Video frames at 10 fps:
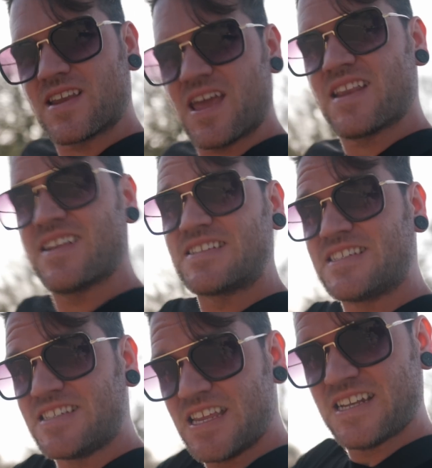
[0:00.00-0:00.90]
Canyon
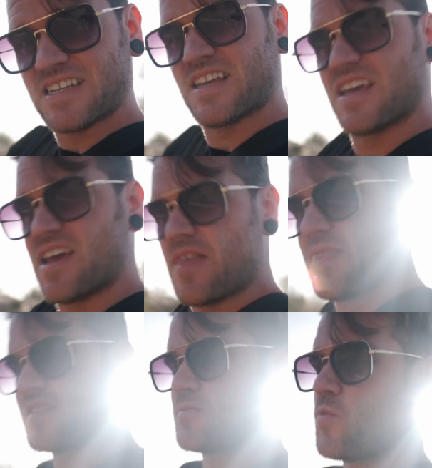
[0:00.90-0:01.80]
didn't
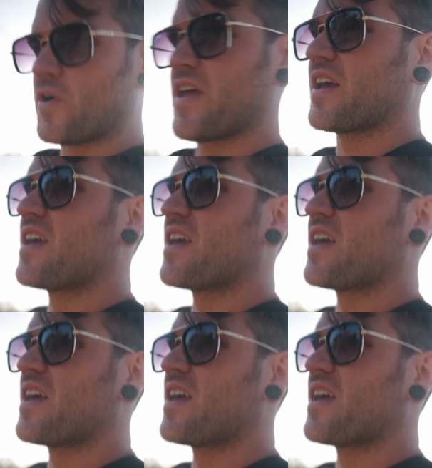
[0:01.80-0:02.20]
this morning.